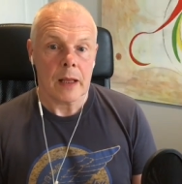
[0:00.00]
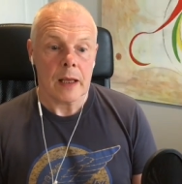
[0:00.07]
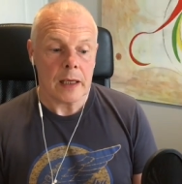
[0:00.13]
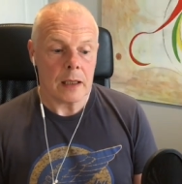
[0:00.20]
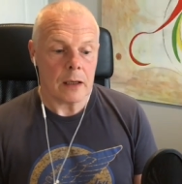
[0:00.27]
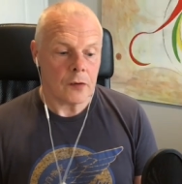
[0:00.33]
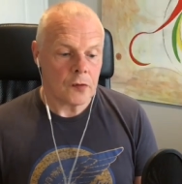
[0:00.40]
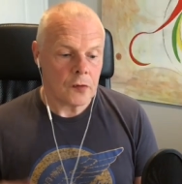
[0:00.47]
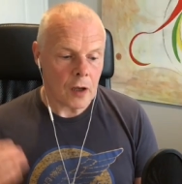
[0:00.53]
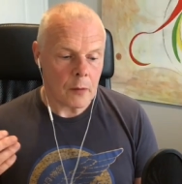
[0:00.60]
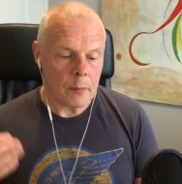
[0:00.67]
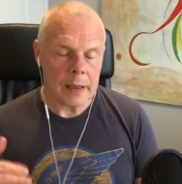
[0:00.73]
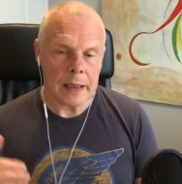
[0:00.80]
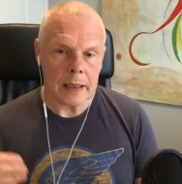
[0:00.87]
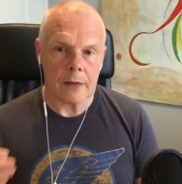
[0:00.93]
You know, so
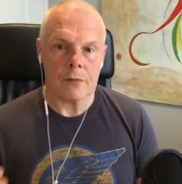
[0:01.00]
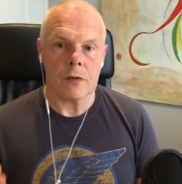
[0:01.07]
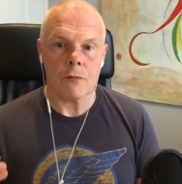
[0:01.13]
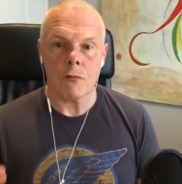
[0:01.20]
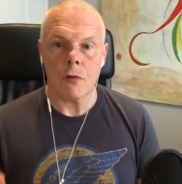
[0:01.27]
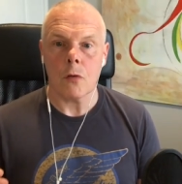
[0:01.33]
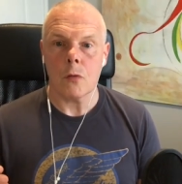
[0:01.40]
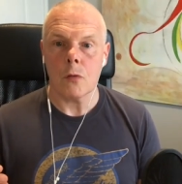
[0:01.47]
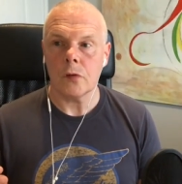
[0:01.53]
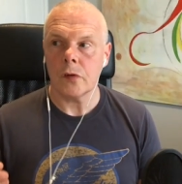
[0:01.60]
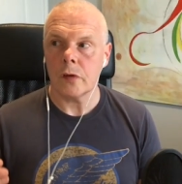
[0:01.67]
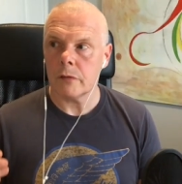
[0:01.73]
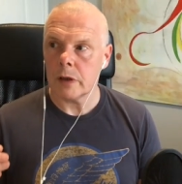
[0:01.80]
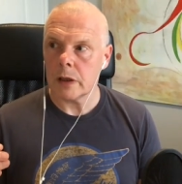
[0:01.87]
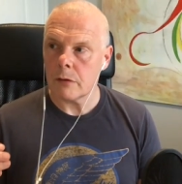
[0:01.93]
many of the rules,
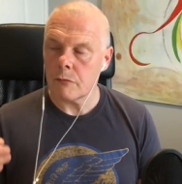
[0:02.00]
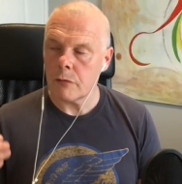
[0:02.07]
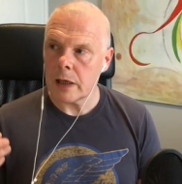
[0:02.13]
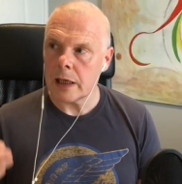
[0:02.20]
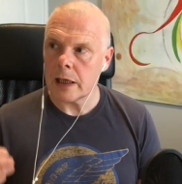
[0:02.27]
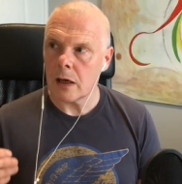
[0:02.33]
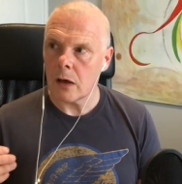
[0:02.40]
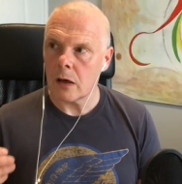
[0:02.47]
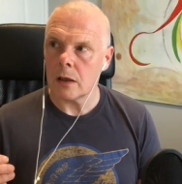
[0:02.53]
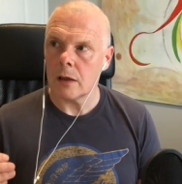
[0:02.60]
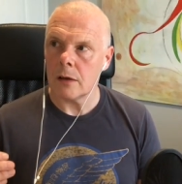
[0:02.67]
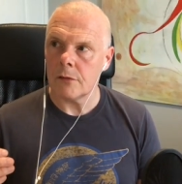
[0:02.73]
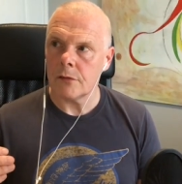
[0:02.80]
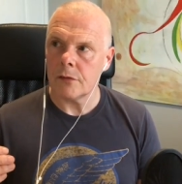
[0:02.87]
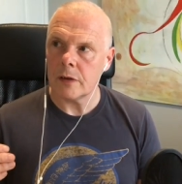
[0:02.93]
you know, really kind
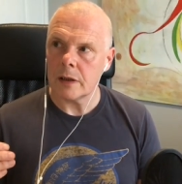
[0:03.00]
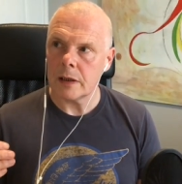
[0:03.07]
of,